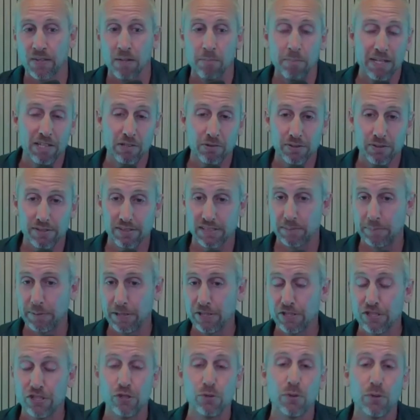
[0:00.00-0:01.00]
Medical
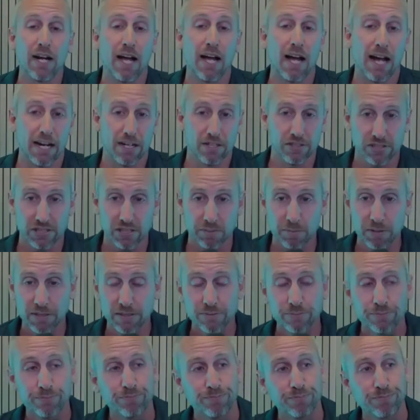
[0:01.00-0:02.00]
experience, you can hire
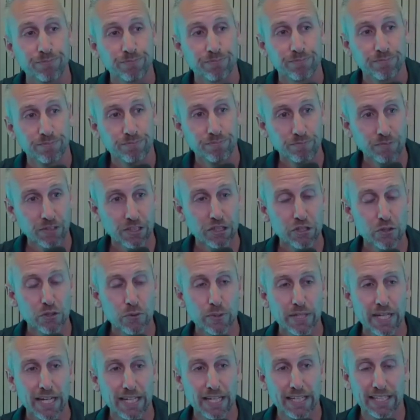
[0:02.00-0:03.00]
someone. You
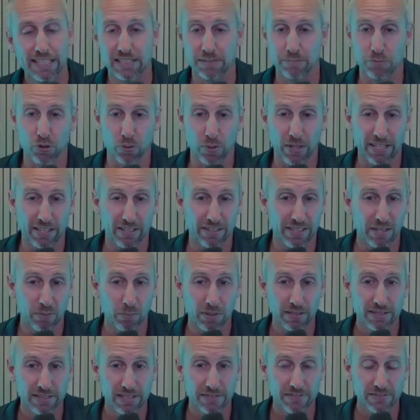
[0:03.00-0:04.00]
can get some training on that
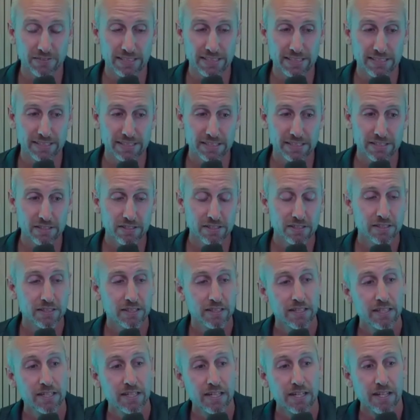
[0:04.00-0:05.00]
relatively easier
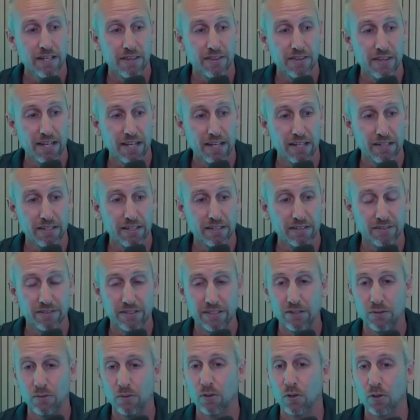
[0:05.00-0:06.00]
than,
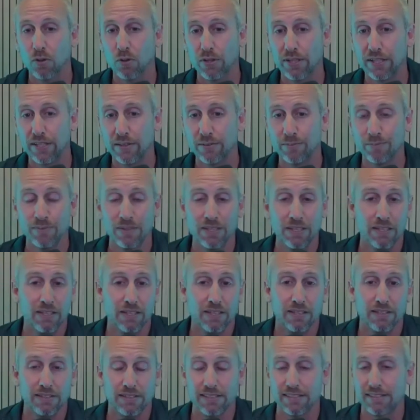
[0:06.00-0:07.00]
learning
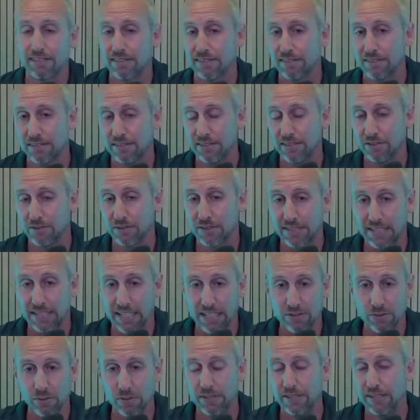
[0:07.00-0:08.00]
to,
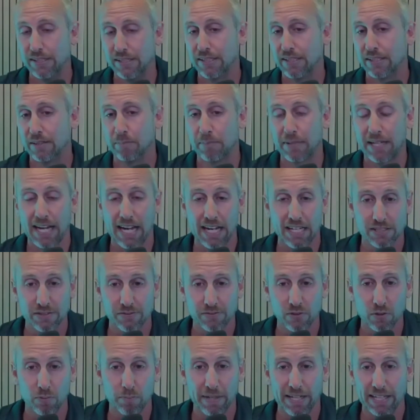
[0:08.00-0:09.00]
scheduling and cash
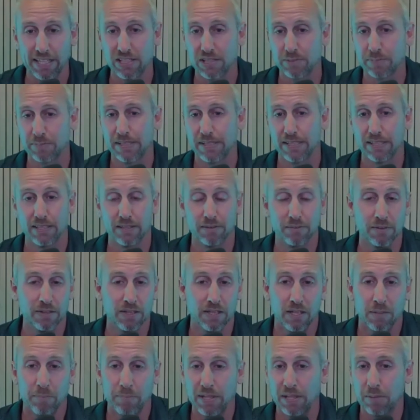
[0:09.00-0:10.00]
flow management and
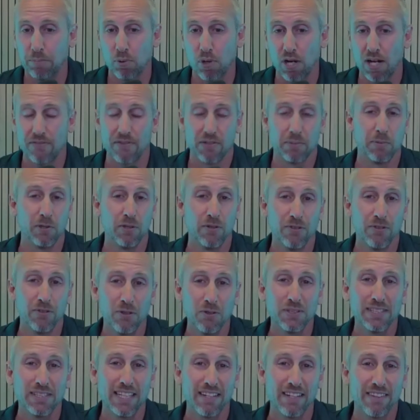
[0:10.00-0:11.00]
being profitable. And
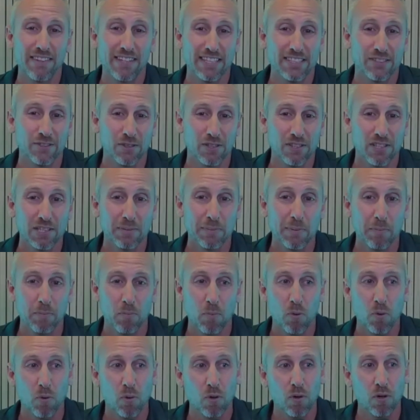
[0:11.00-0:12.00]
those kind of things are a little bit
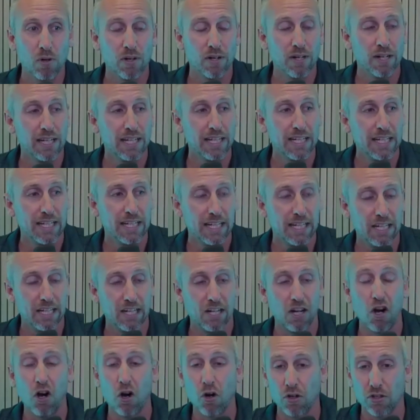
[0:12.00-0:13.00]
more
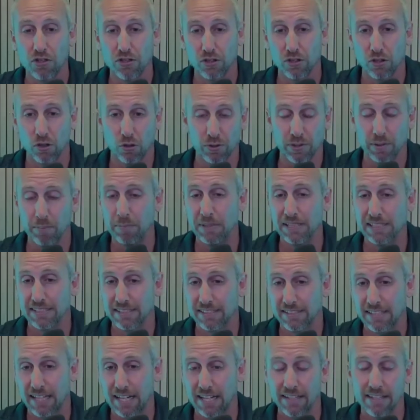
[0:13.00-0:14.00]
harder to learn, the
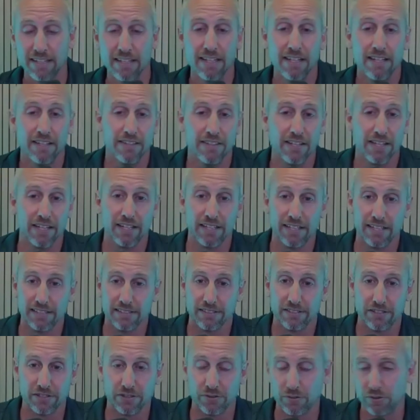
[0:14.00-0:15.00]
business side, than it
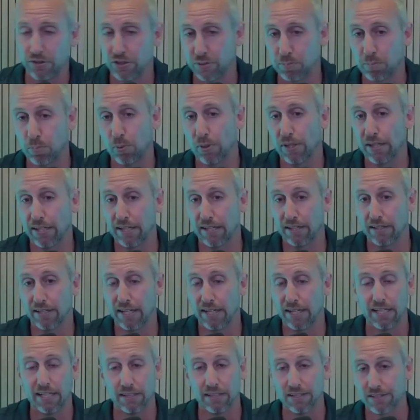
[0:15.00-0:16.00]
is to just bring in,
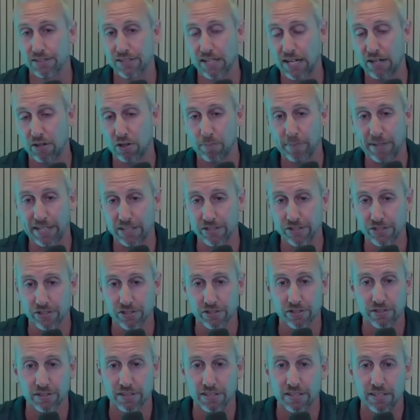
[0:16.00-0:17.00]
hey, let's hire a
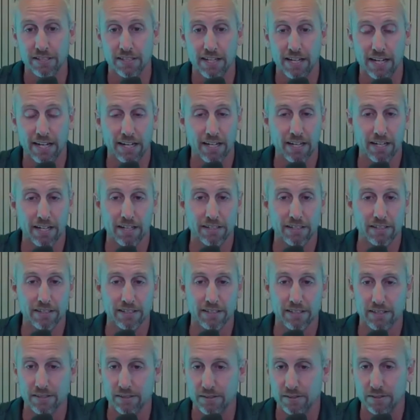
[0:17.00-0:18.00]
manager and
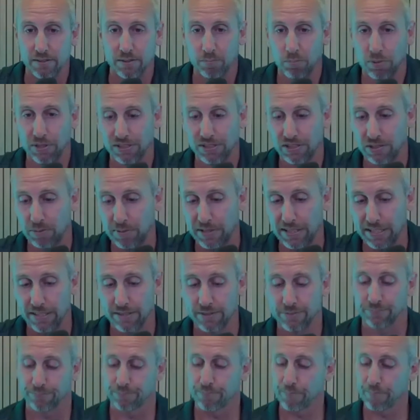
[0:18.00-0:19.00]
bring somebody
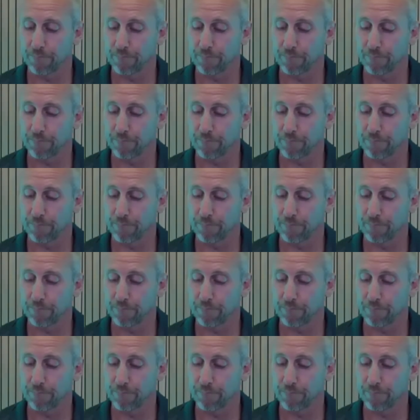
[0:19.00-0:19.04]
in.